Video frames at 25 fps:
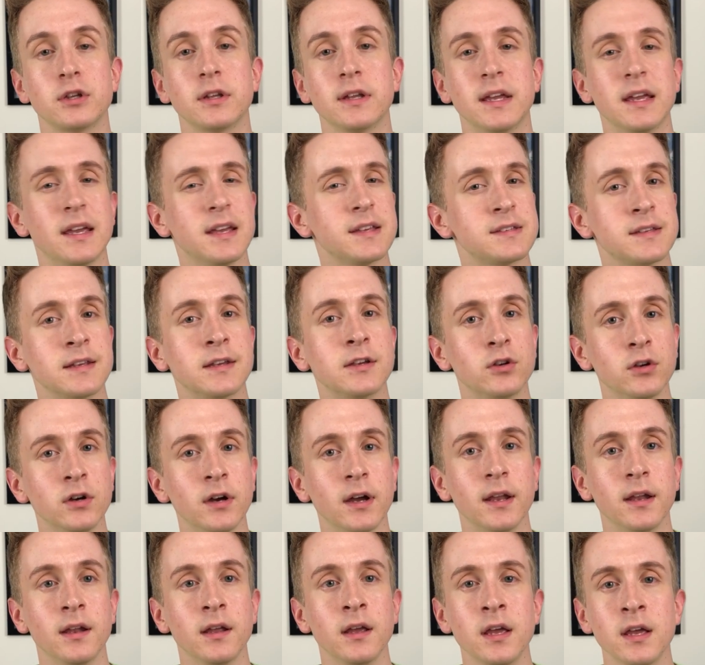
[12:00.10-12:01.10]
isn't
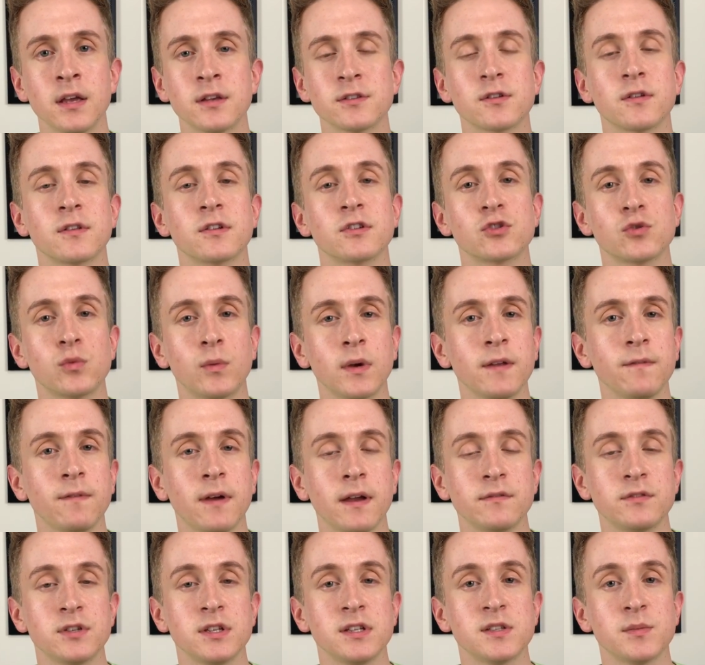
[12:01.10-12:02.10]
good. So there's 25
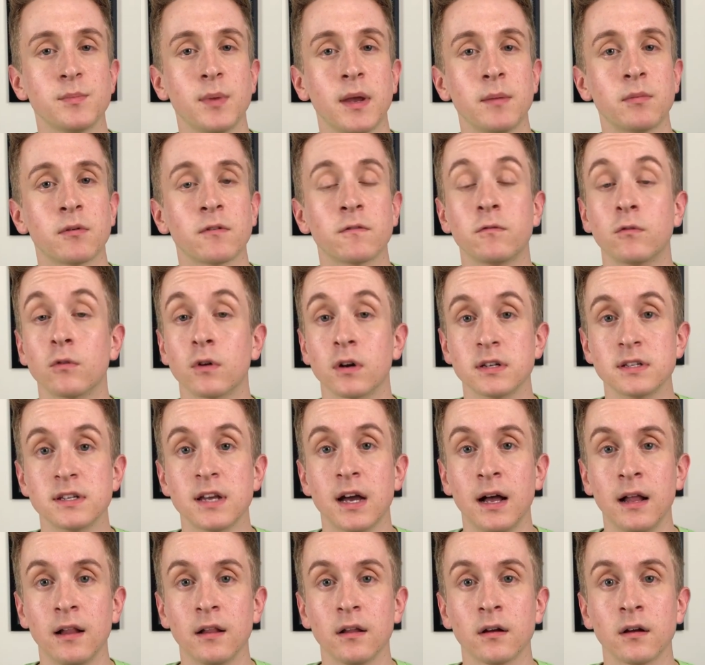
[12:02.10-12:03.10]
sheets of paper for
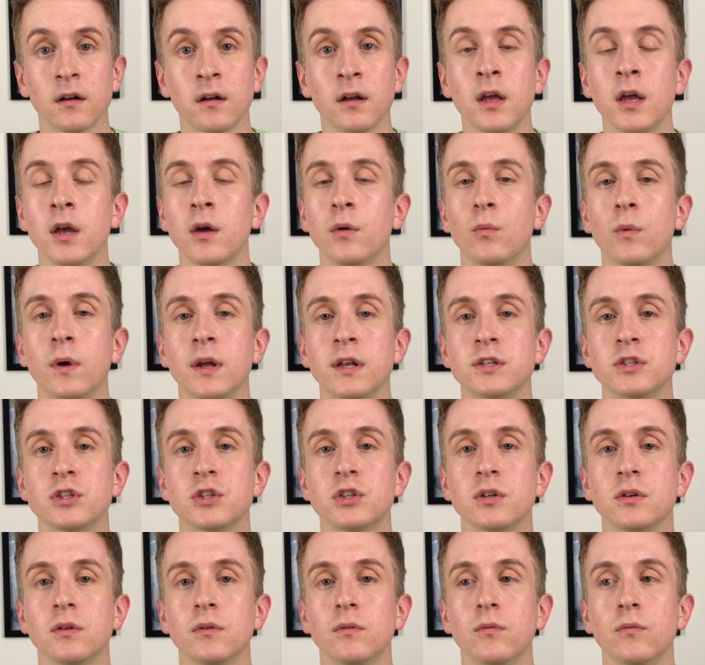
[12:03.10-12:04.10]
$1, which
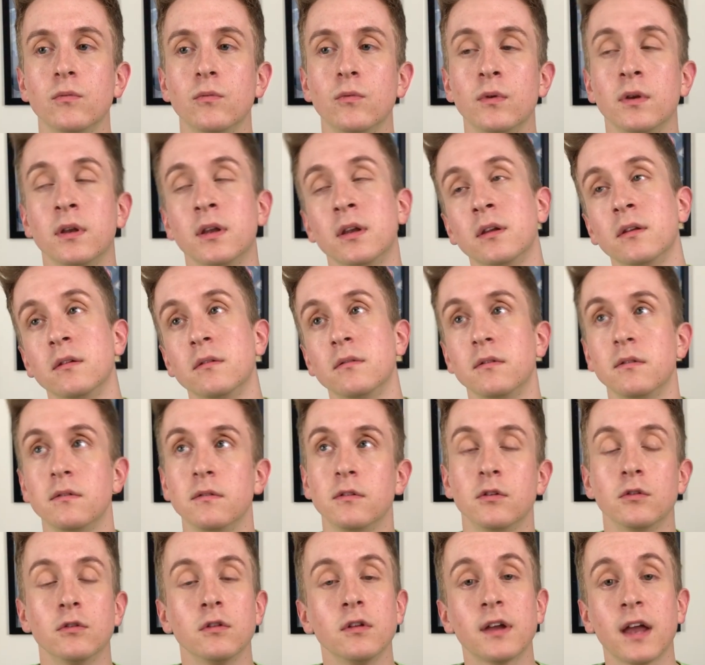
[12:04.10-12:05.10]
when
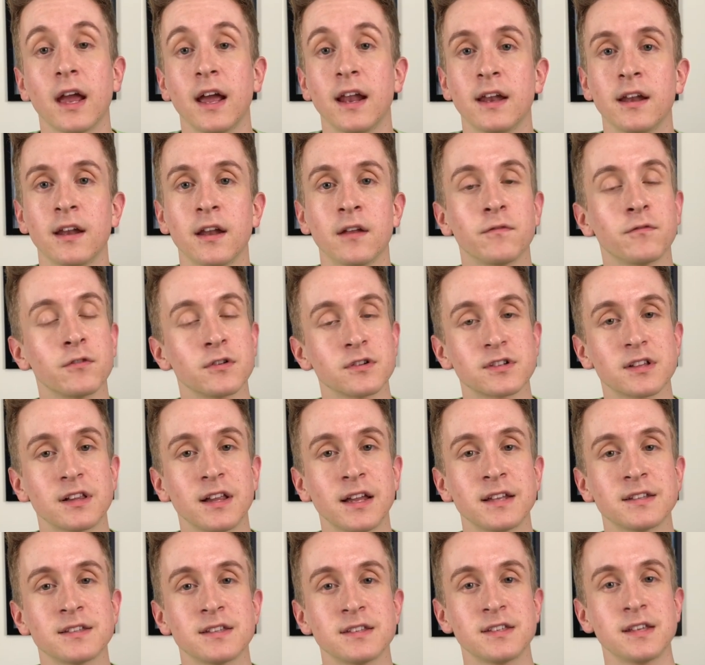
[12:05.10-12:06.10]
you look at it at first
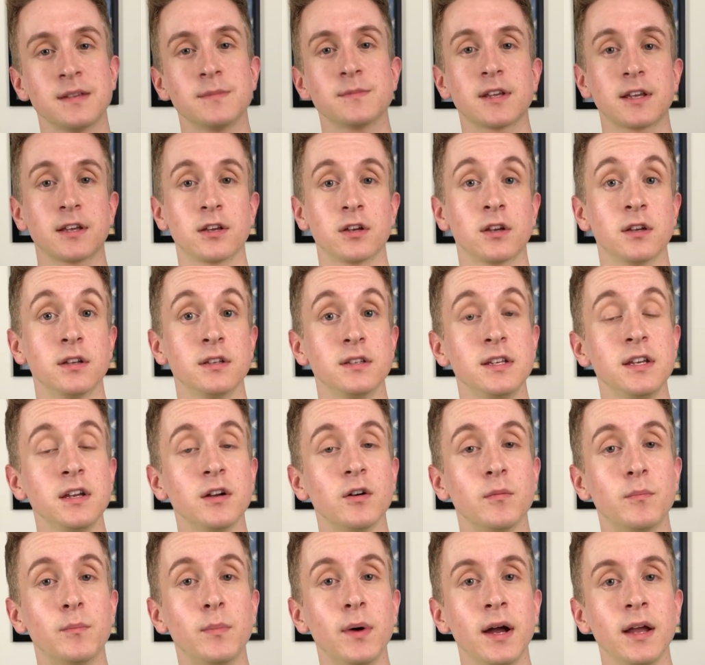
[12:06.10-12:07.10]
glance, it seems like a good deal,
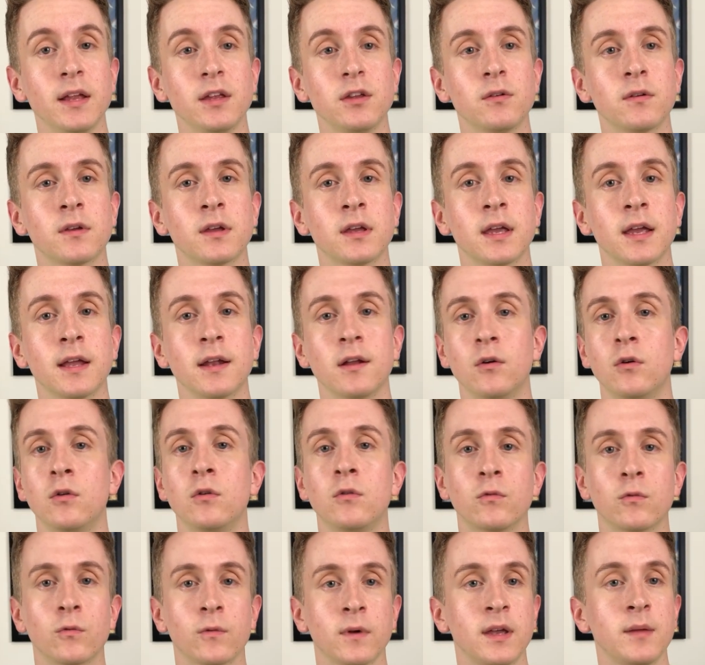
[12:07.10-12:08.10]
but you can get a
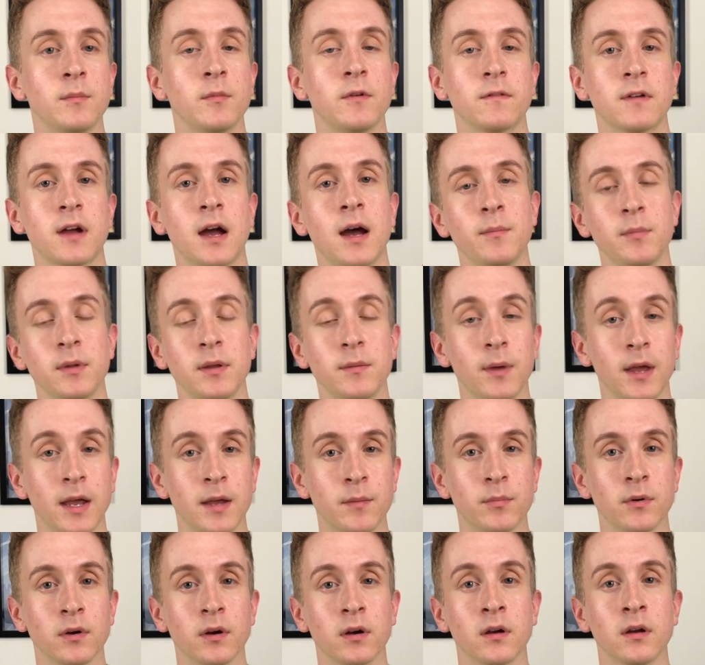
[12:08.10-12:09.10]
whole ream of copy
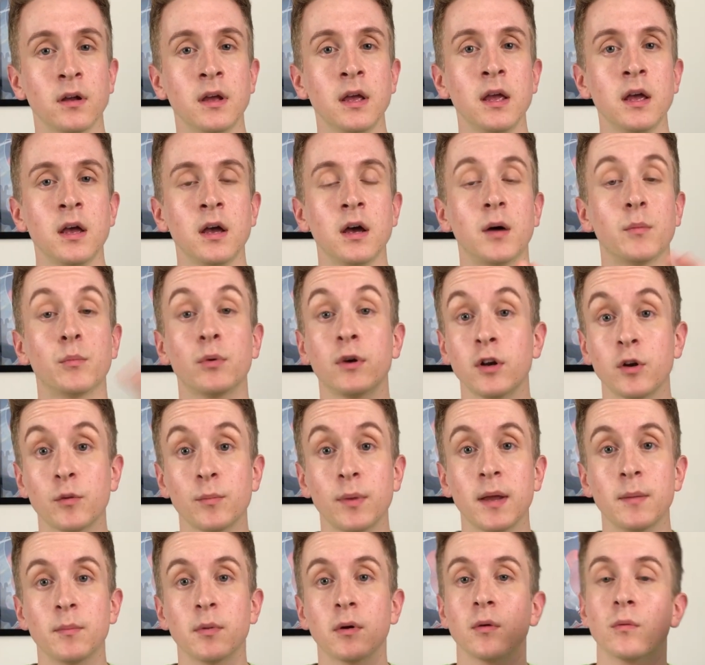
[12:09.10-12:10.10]
paper, a printer
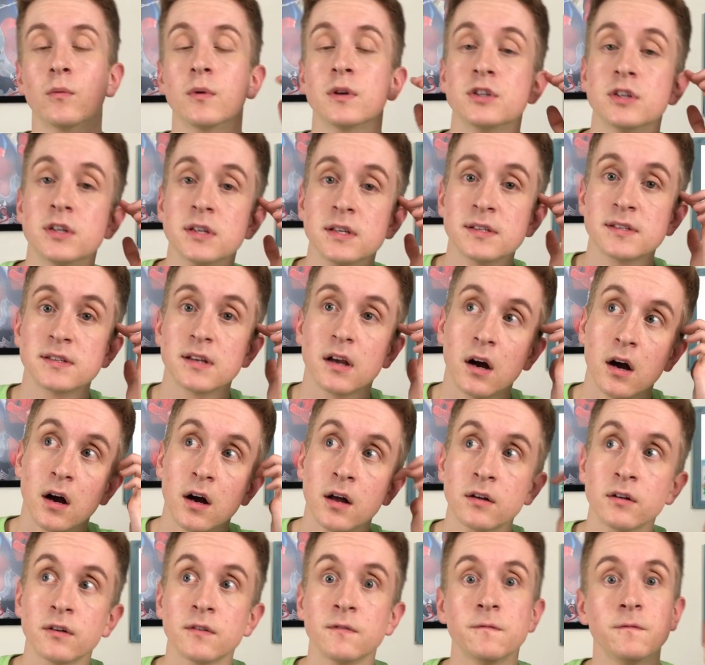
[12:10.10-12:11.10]
paper, which is
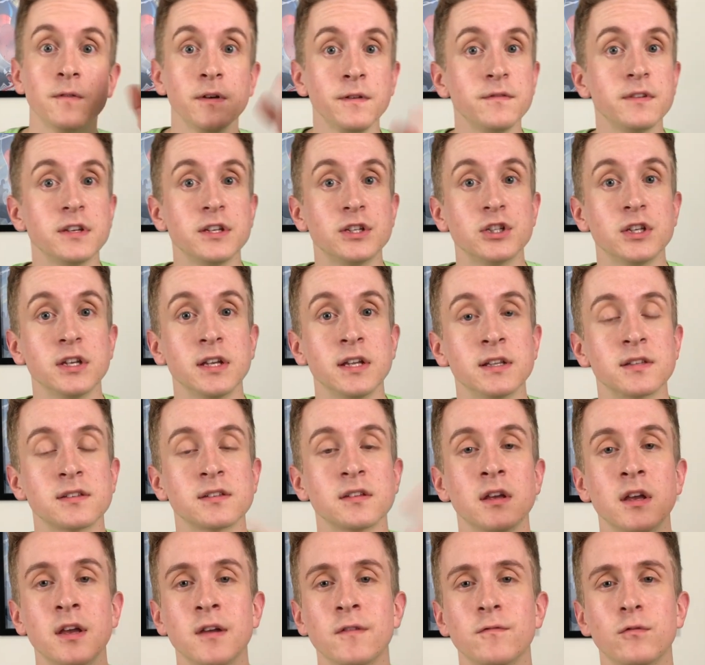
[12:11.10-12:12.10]
150 sheets
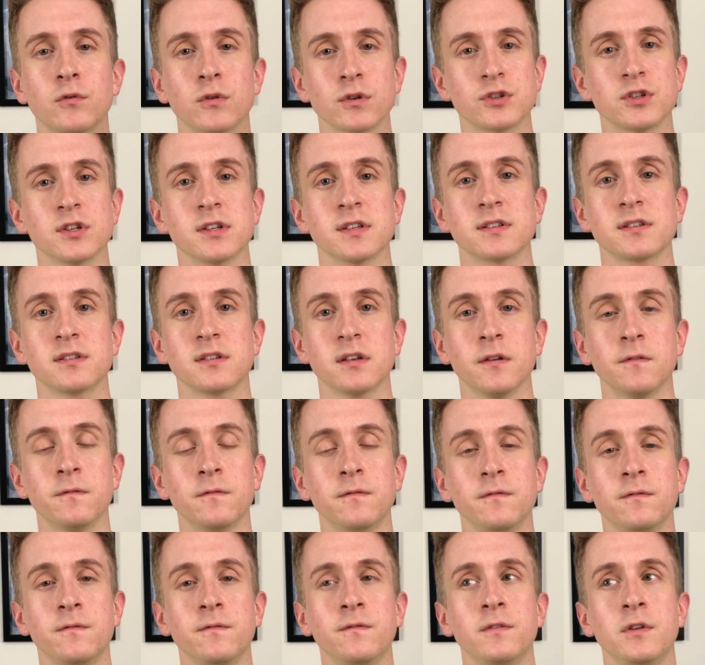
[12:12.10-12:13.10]
for just a
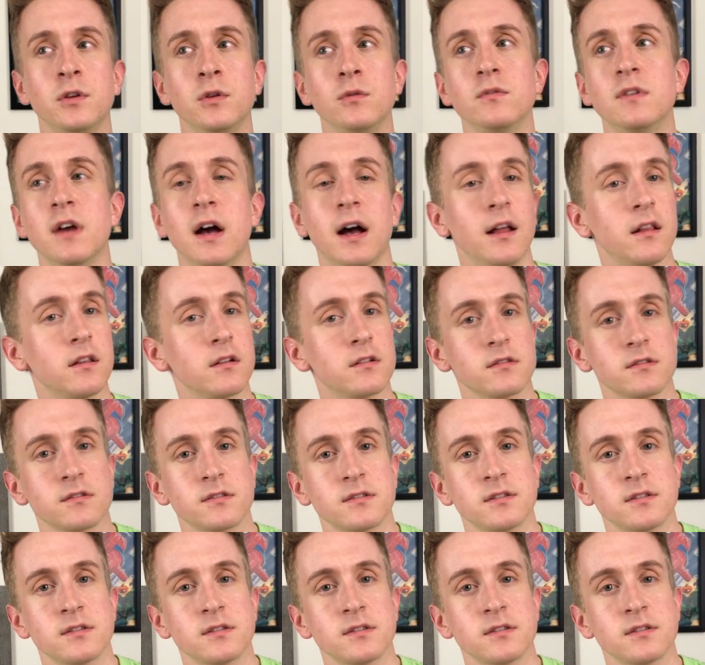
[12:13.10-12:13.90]
few dollars.